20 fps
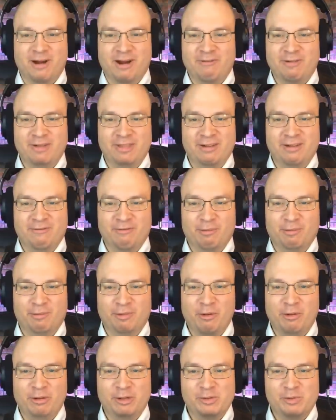everything from
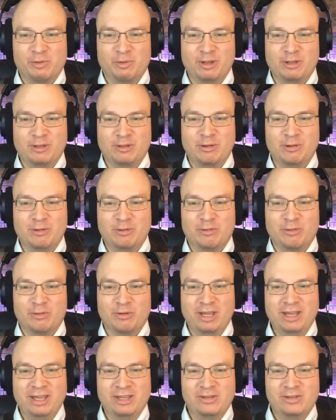Lotus 123